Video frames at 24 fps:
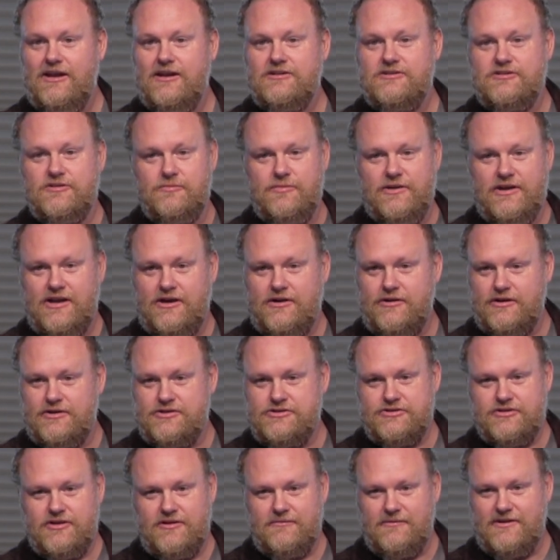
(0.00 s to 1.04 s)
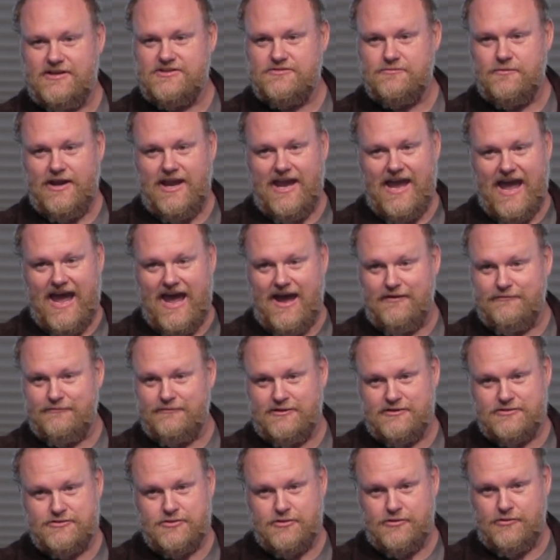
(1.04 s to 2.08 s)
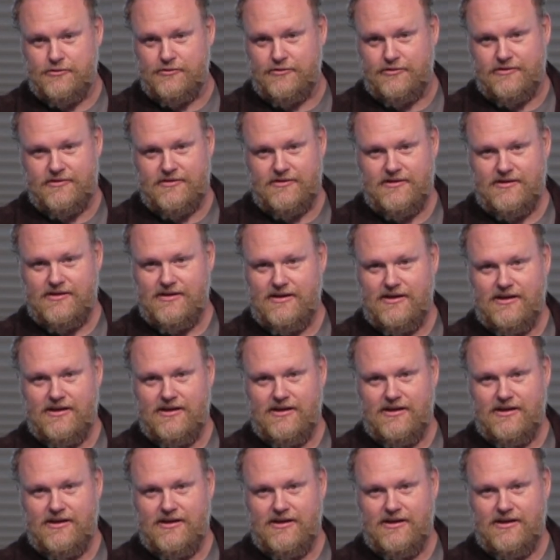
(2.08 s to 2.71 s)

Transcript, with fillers: To be a Christian means we have the truth.